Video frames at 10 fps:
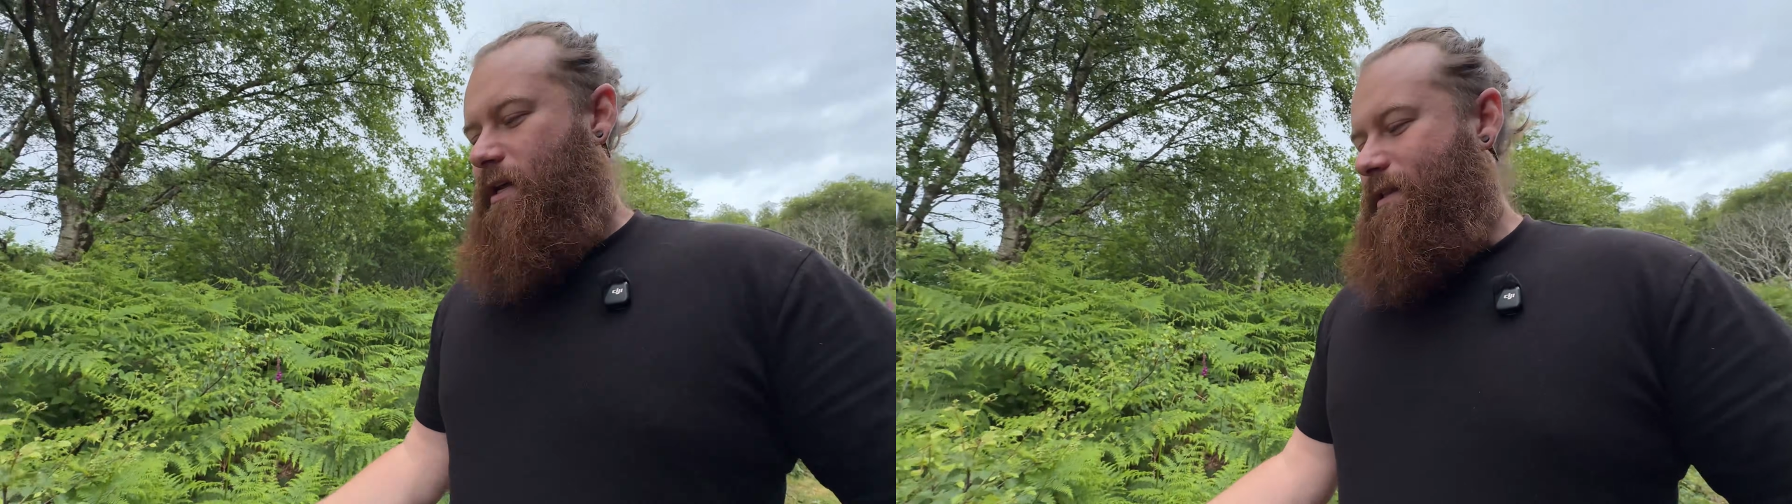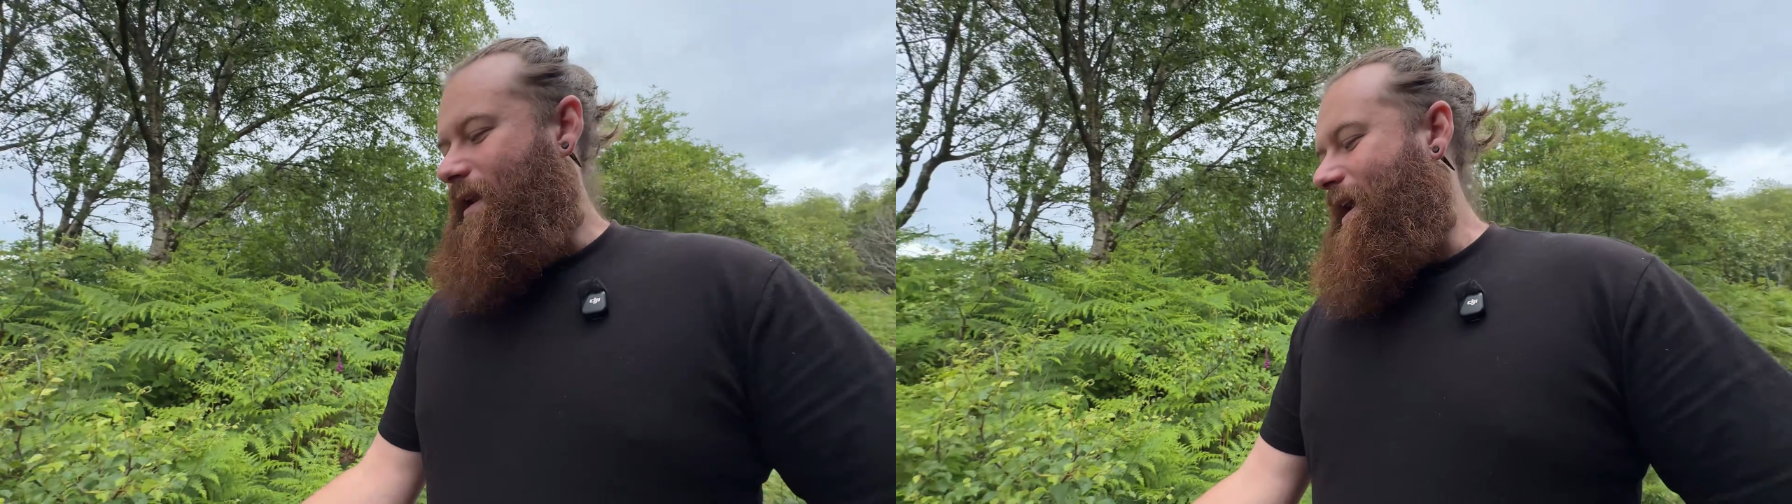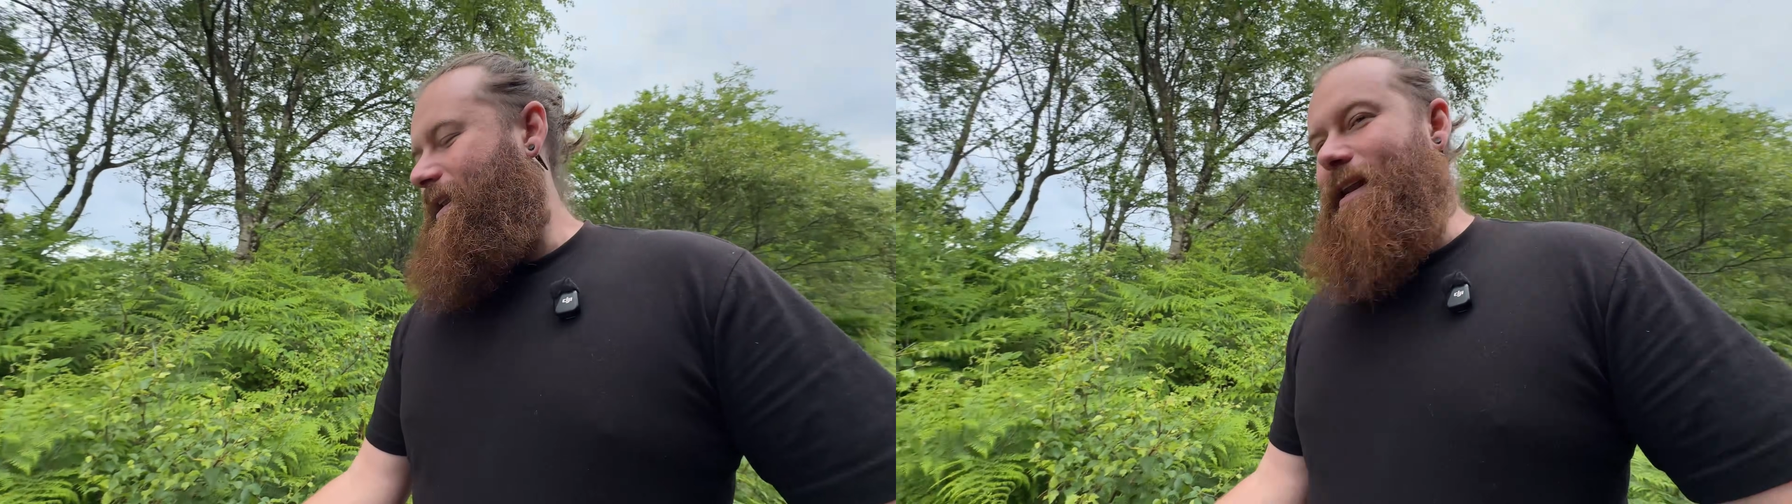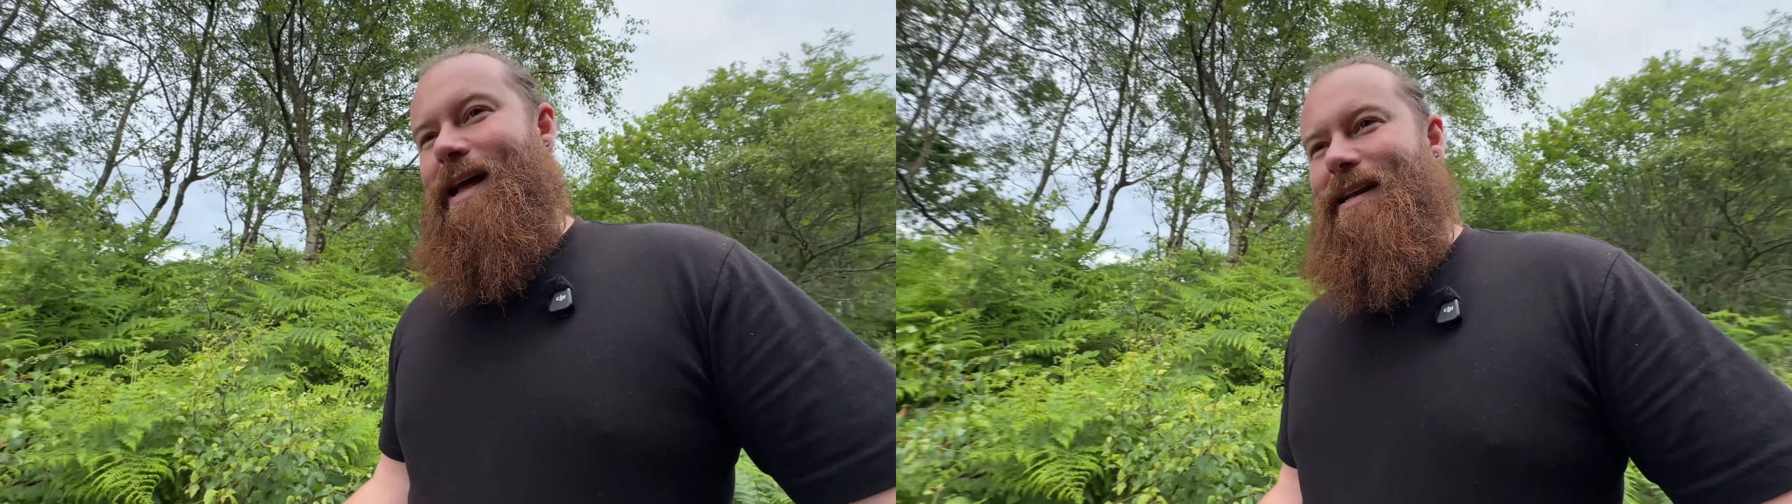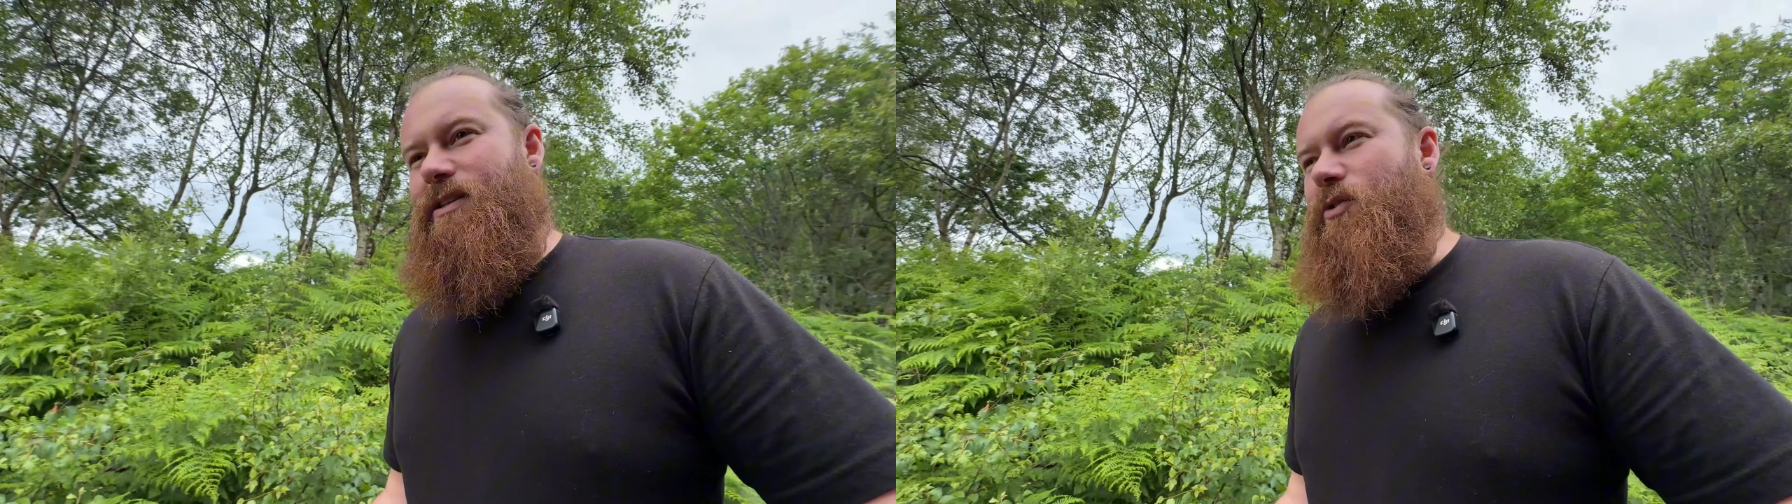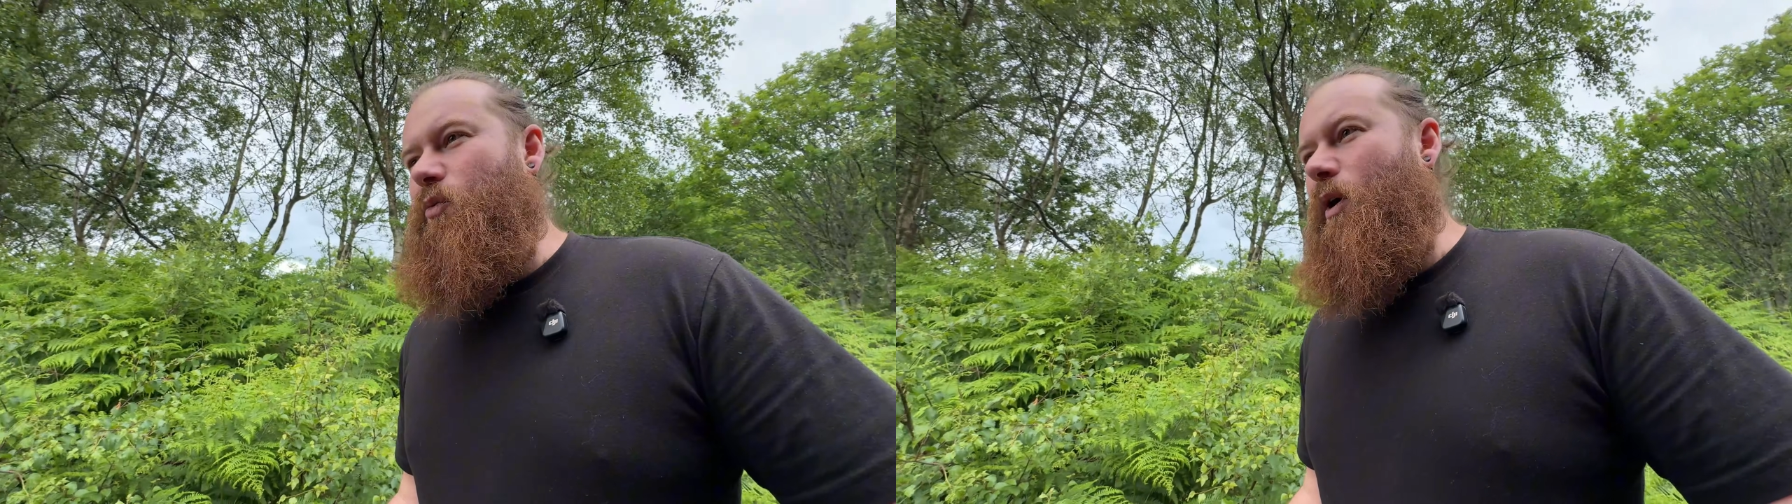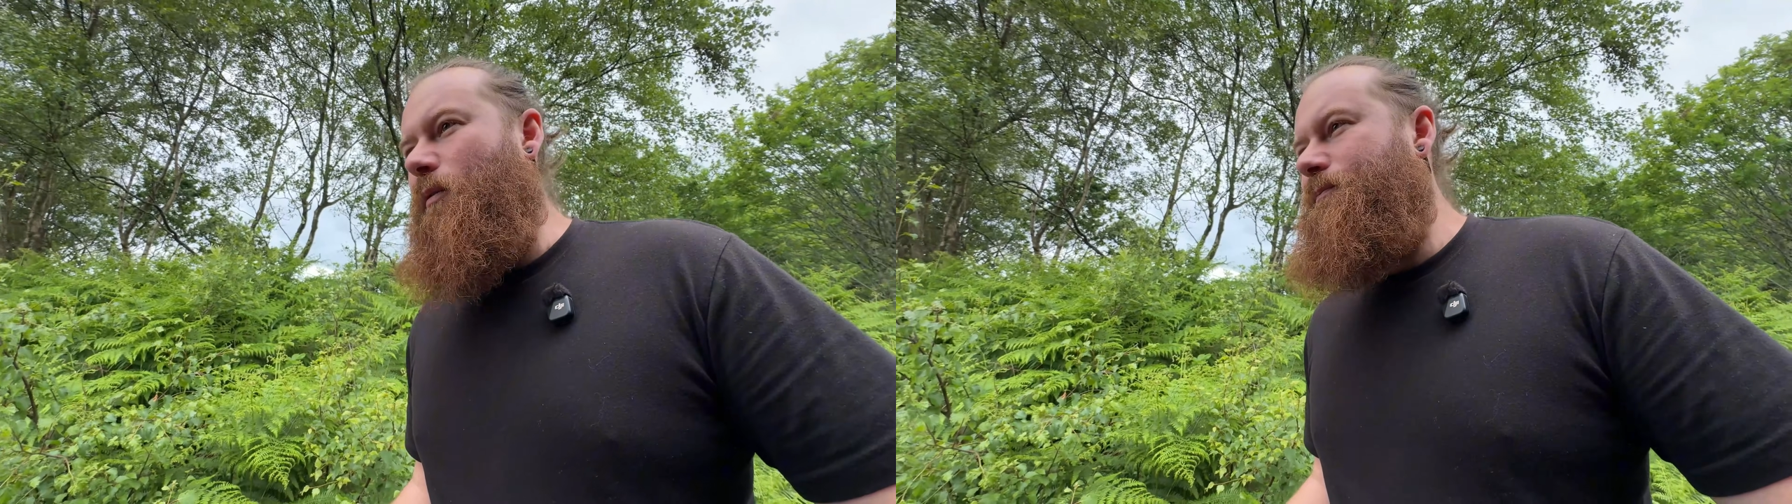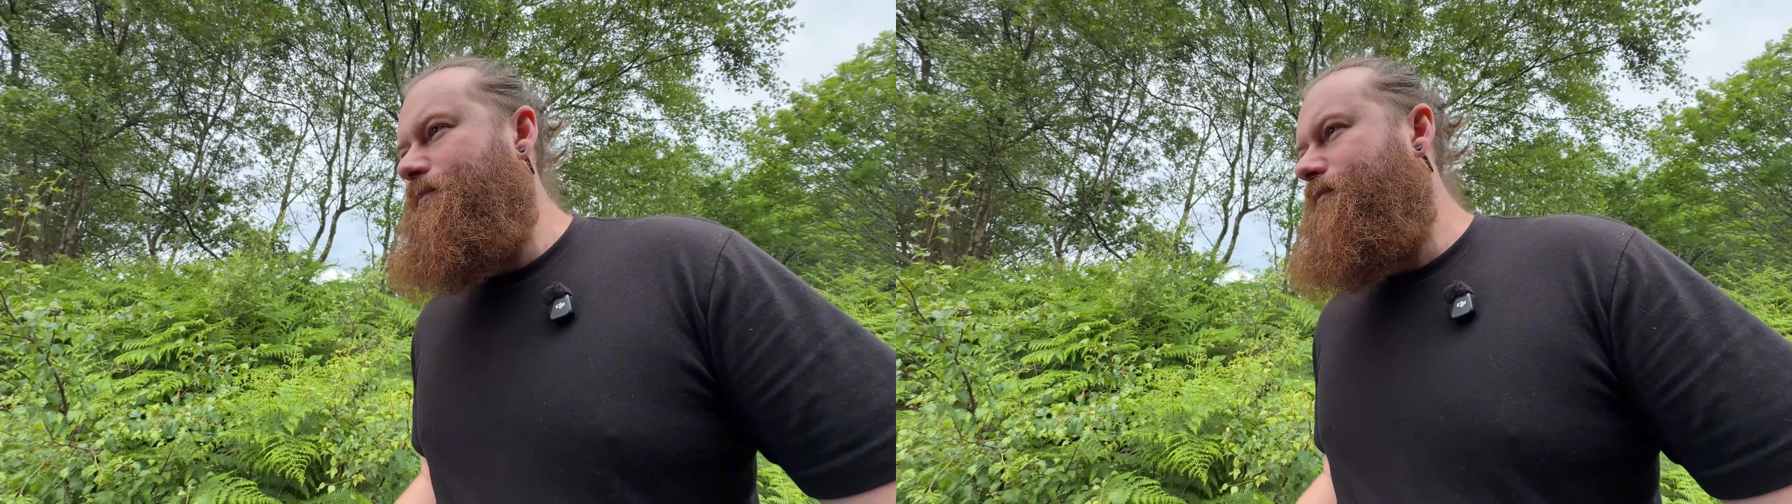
the lay of the land too well.